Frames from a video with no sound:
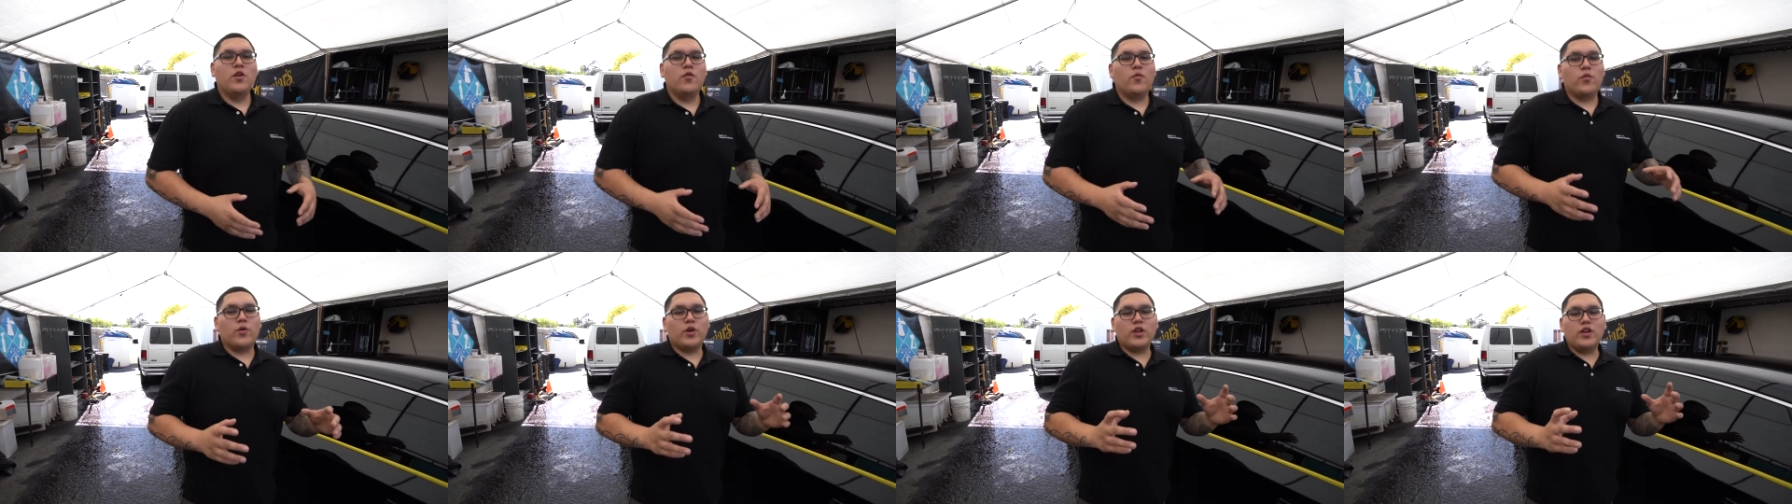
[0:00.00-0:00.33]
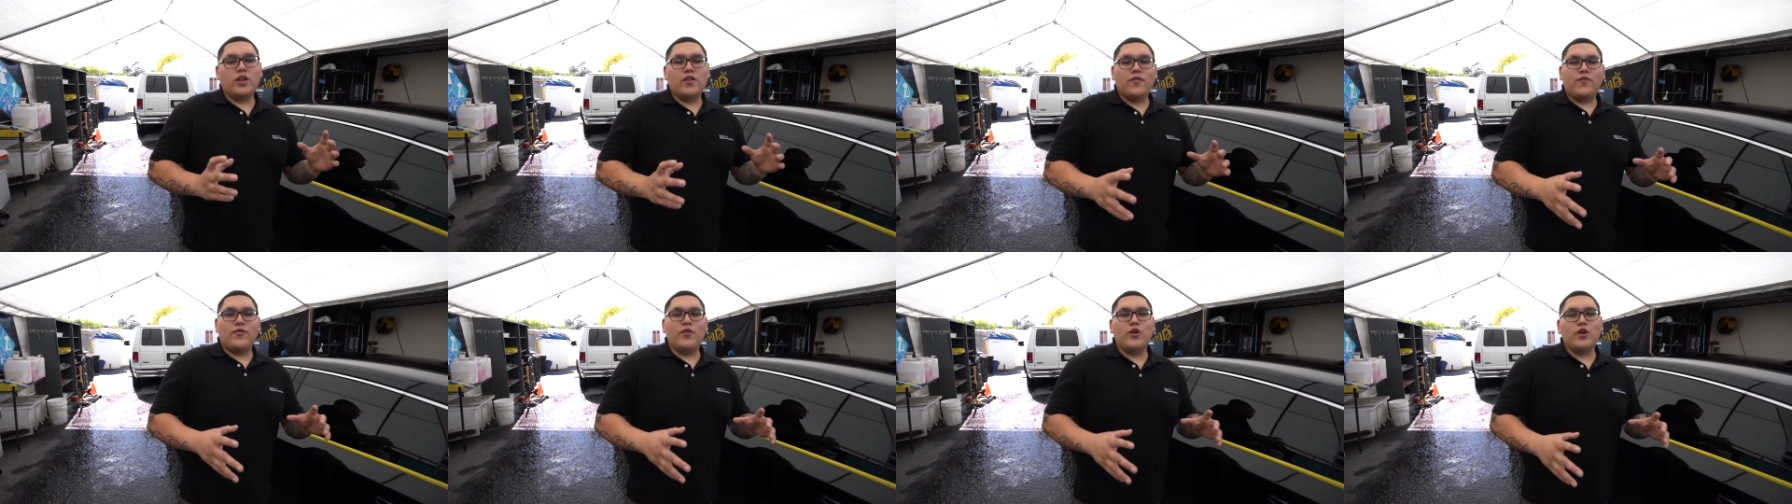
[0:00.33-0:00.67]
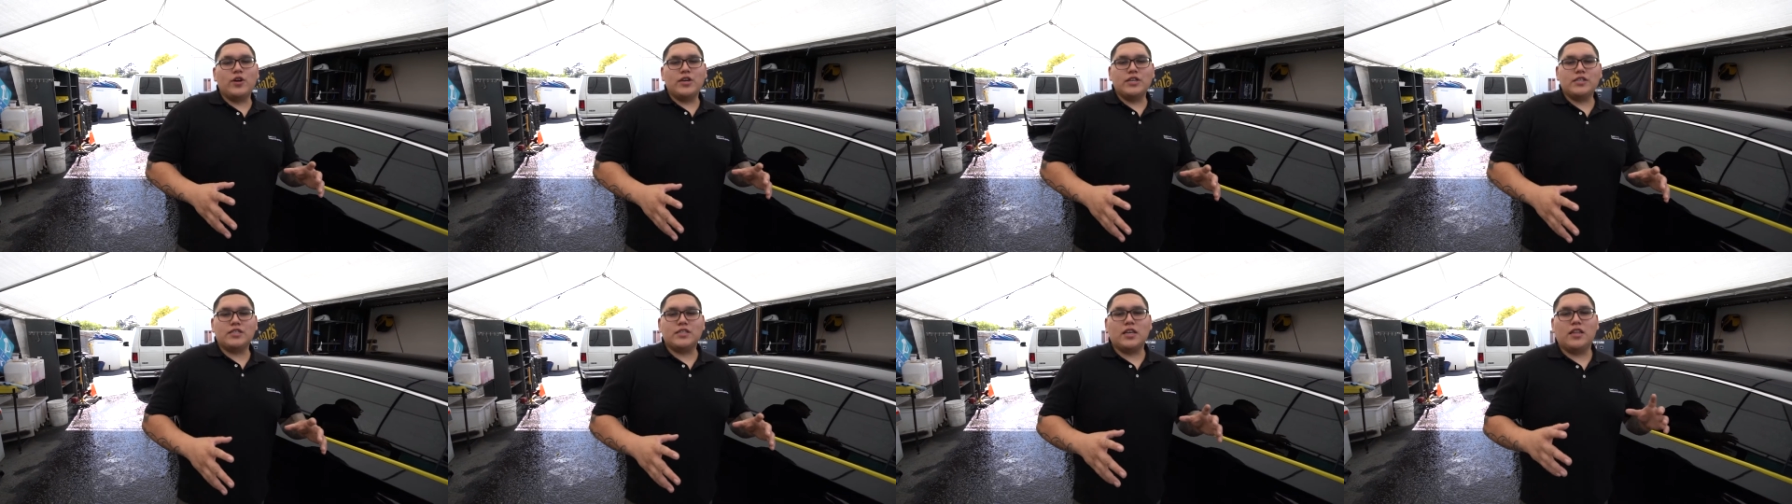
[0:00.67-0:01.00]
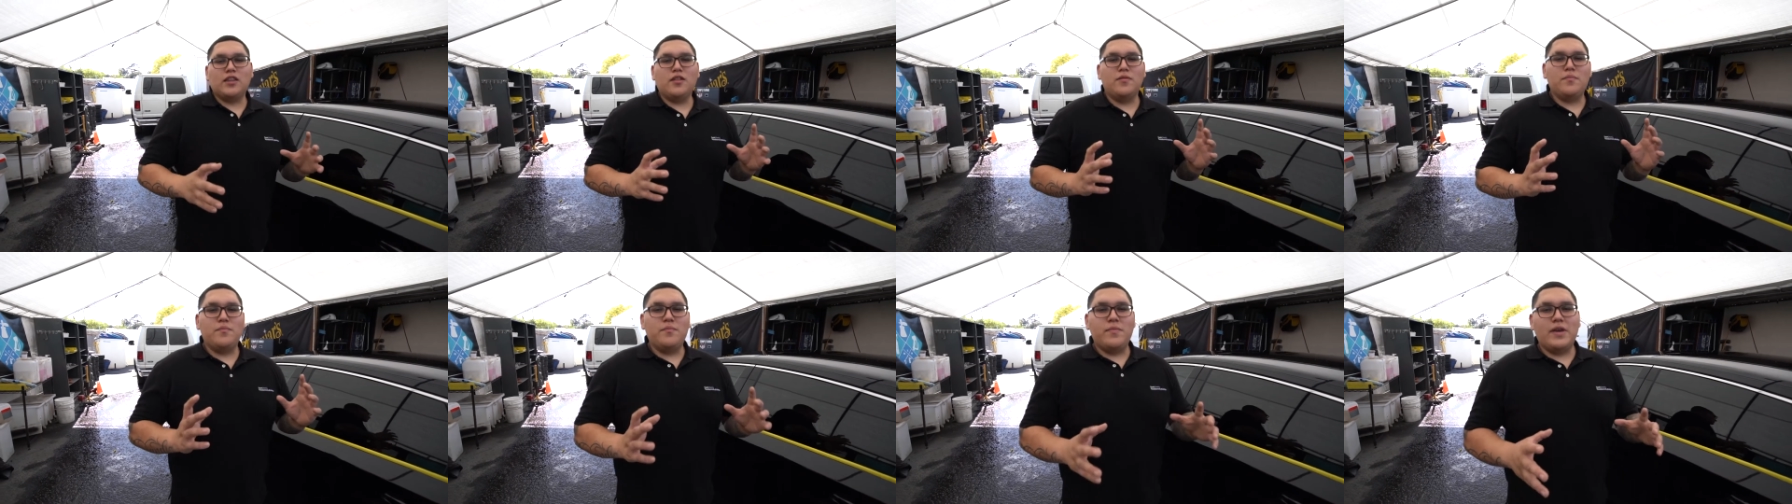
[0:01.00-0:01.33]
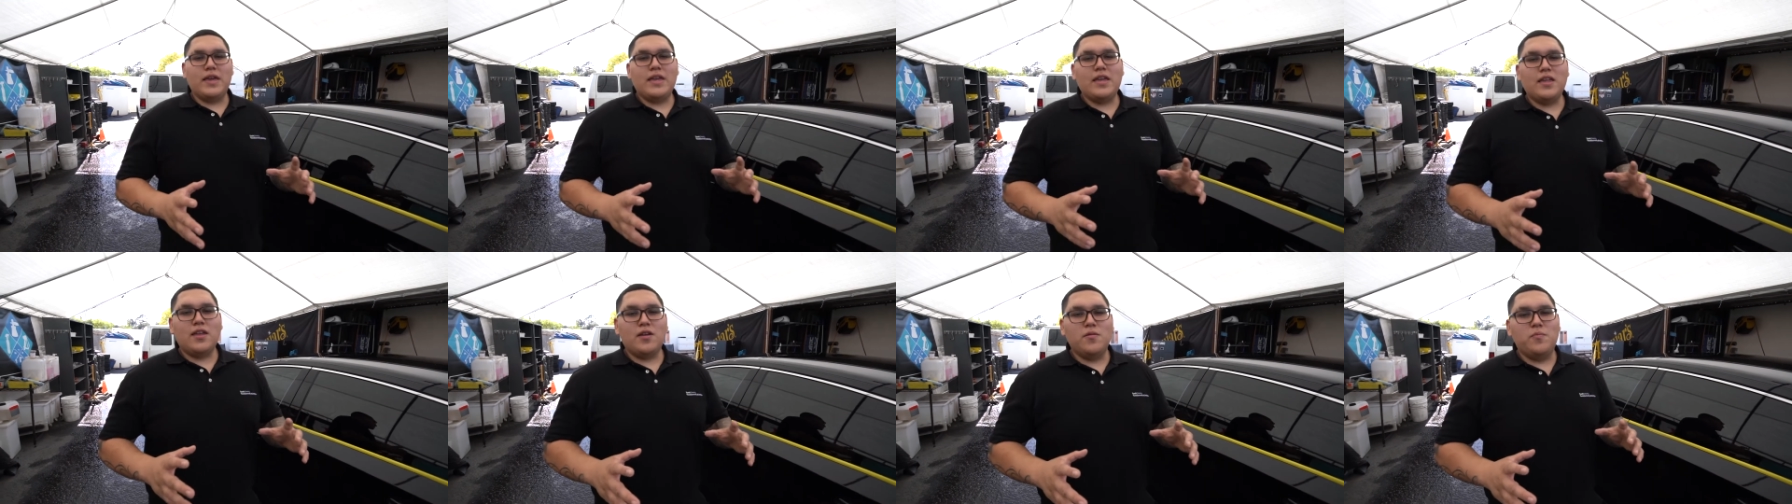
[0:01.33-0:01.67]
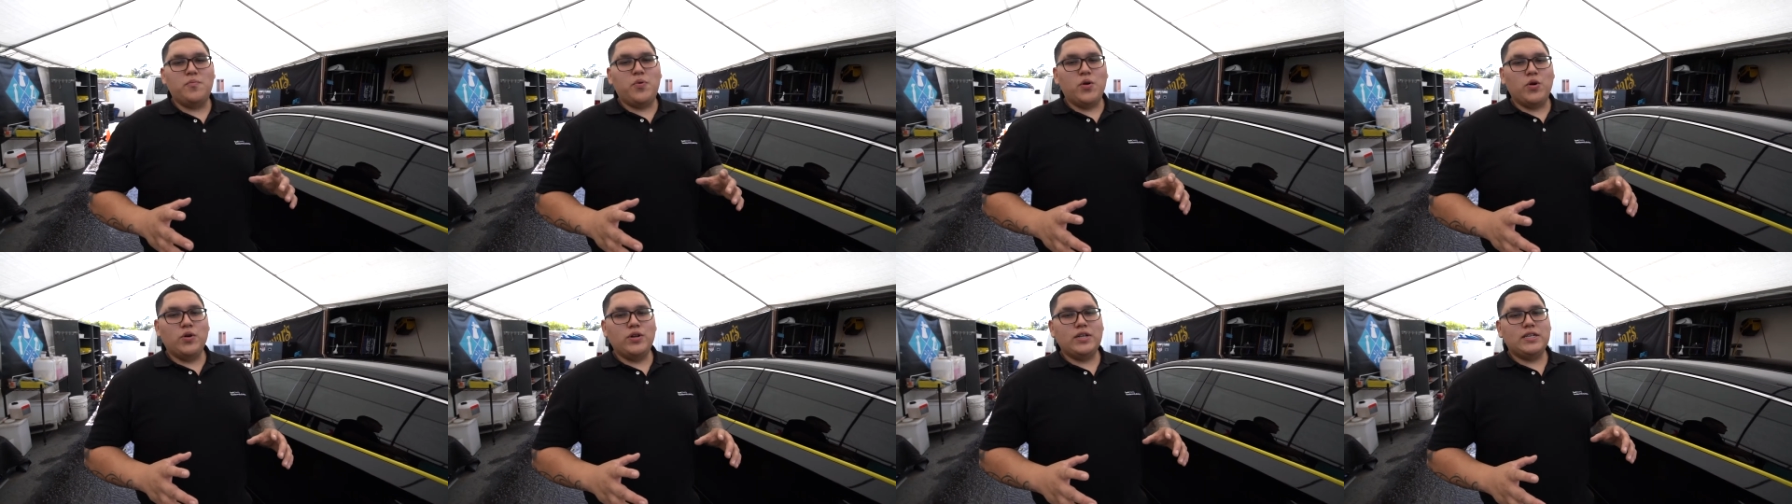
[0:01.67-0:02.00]
we're gonna focus on the main
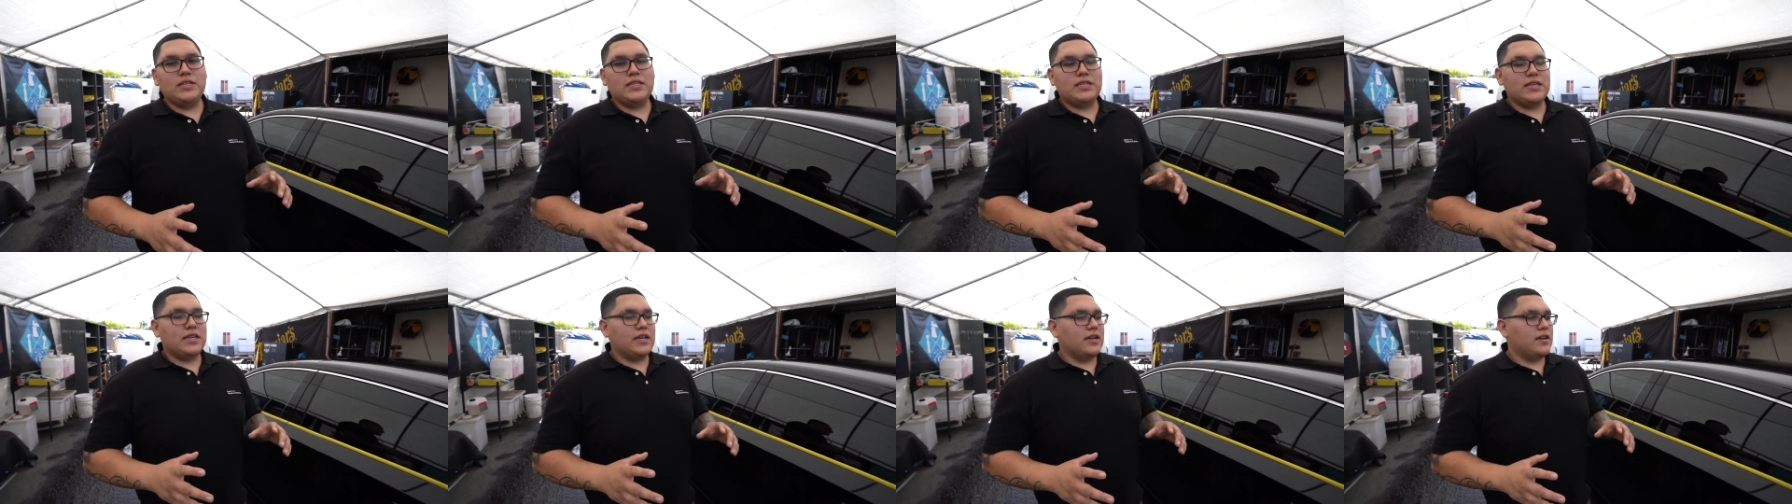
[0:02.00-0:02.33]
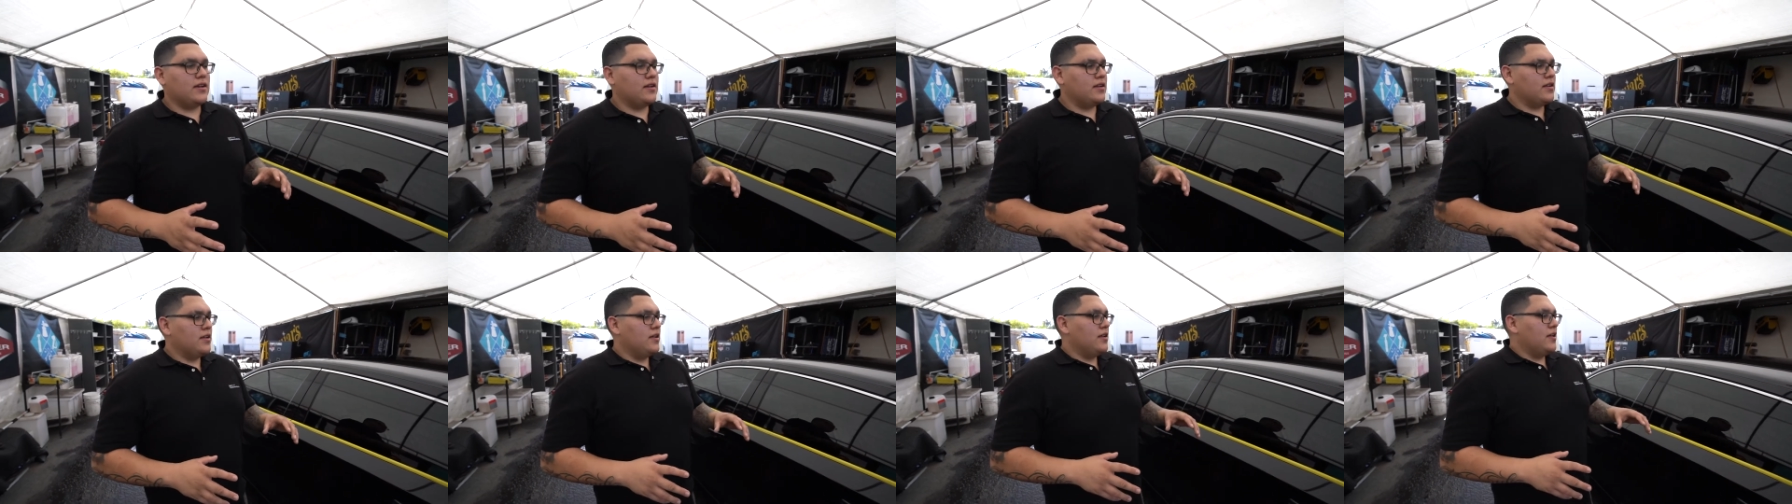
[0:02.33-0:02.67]
components here.